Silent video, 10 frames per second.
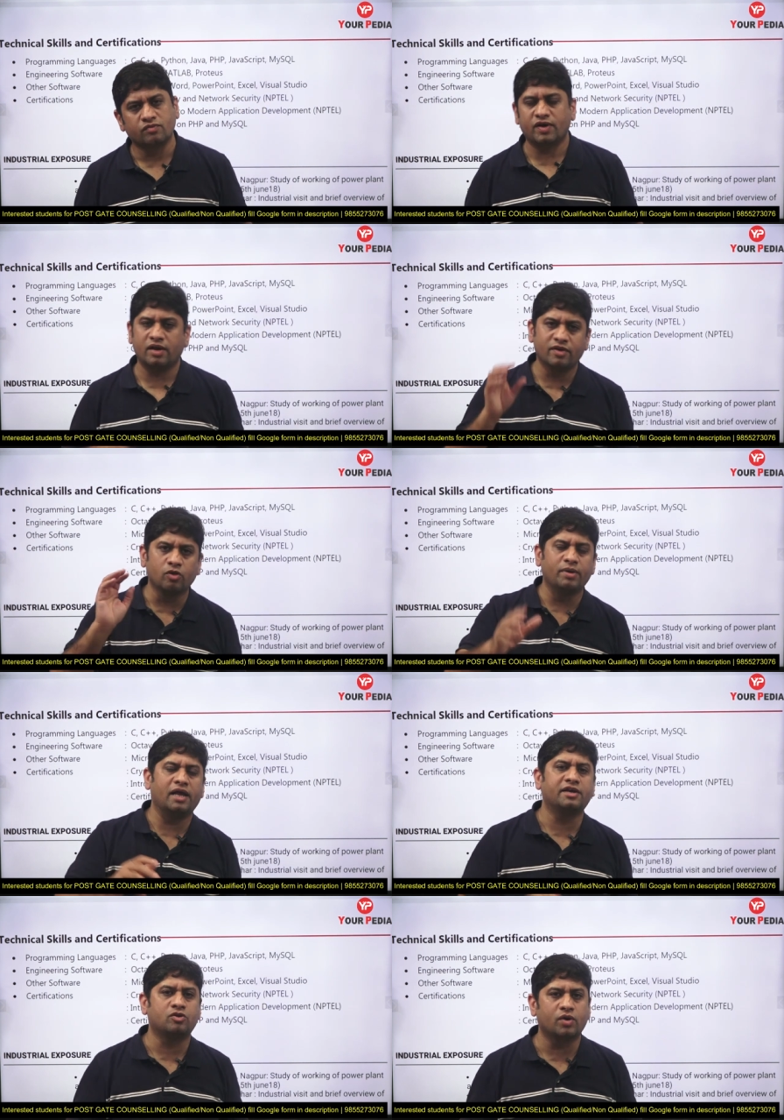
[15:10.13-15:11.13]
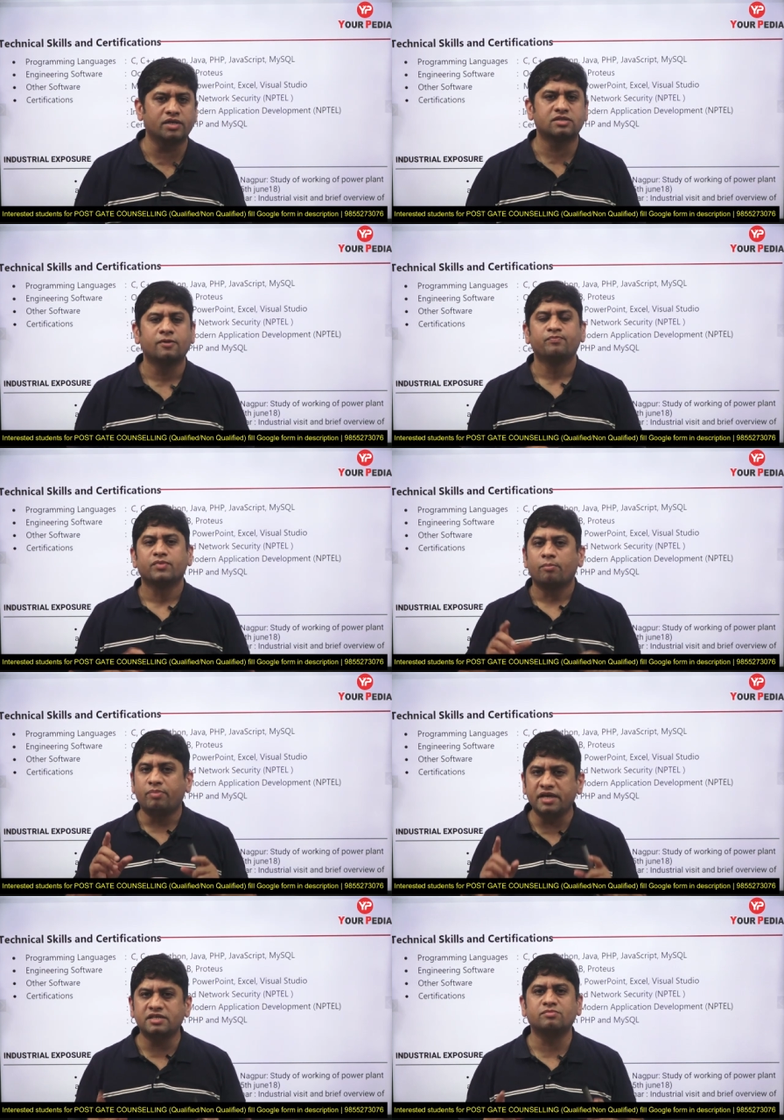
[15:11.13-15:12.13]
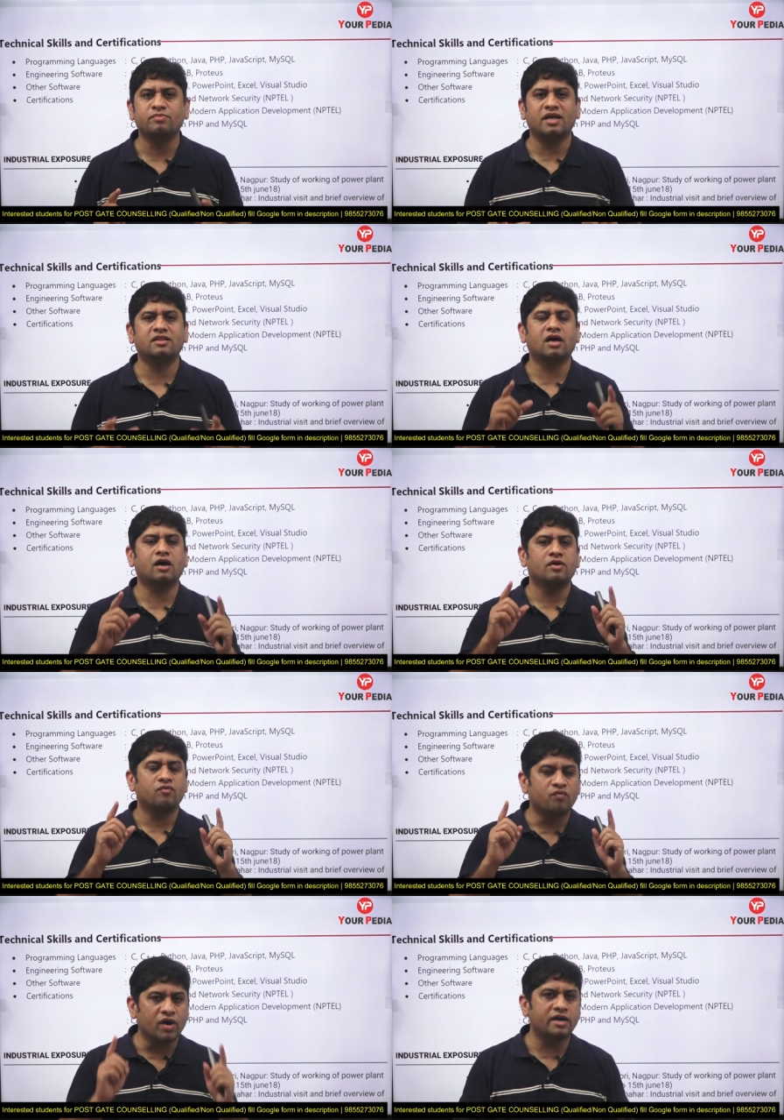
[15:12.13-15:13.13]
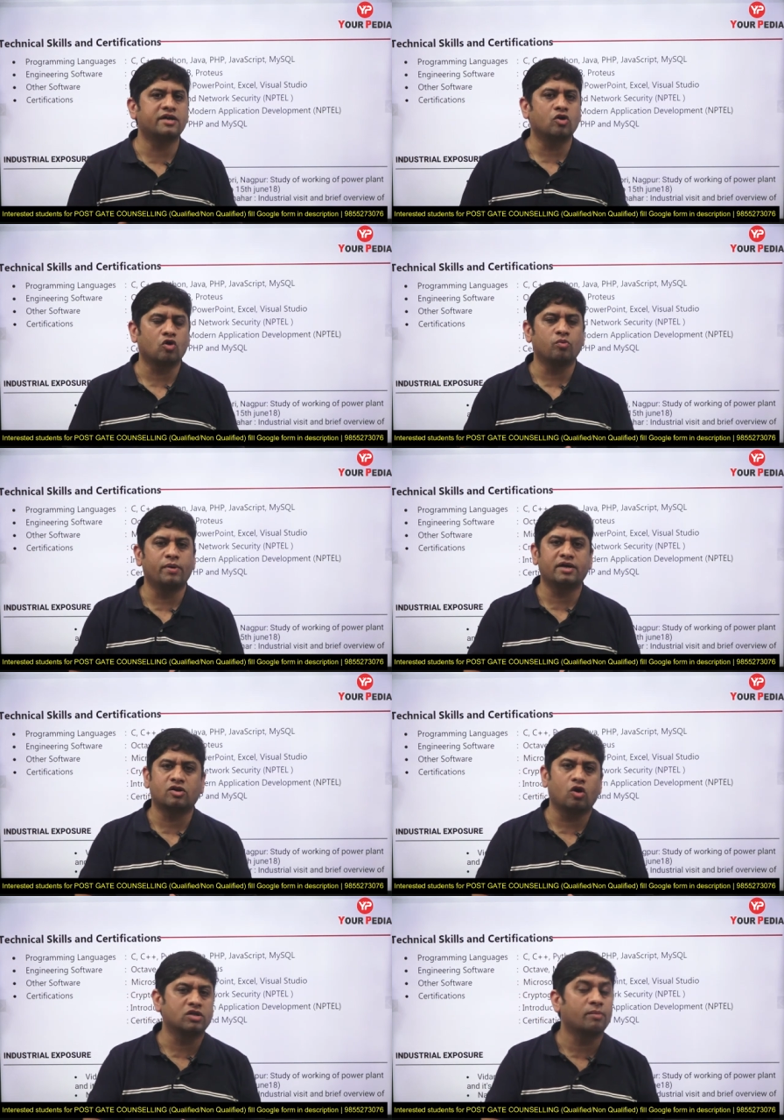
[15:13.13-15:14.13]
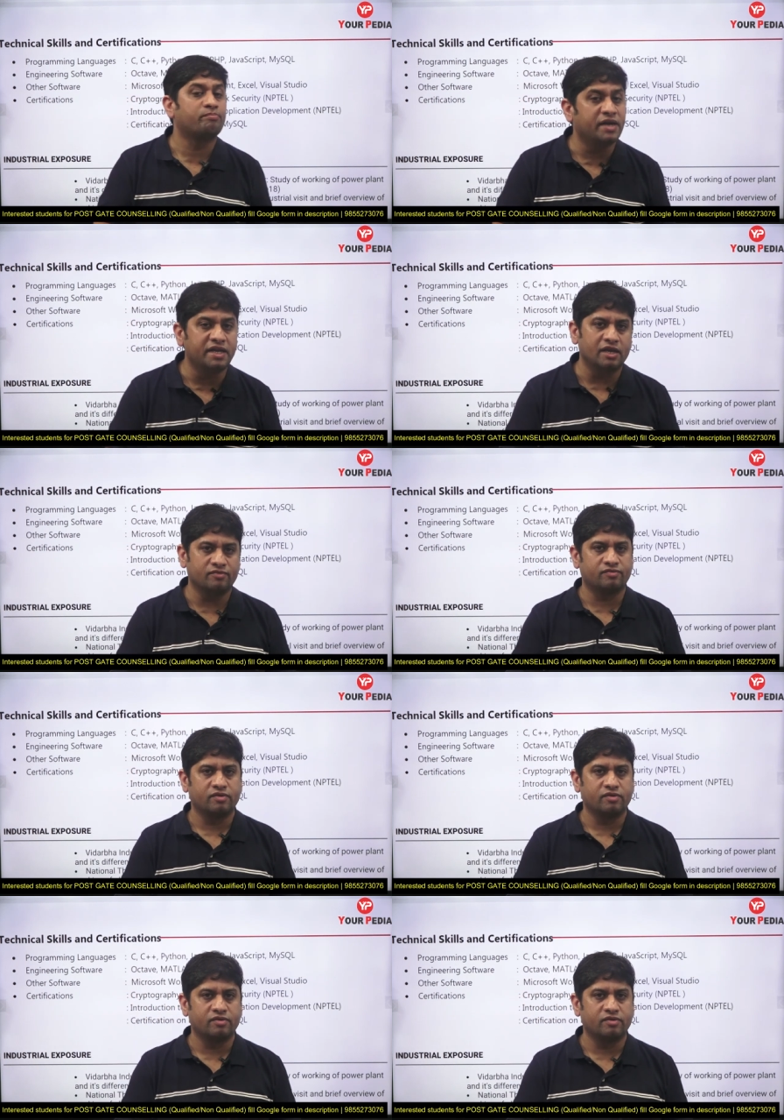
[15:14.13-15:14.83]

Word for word: Whenever you mail it to us, please mail the Word document, not the PDF.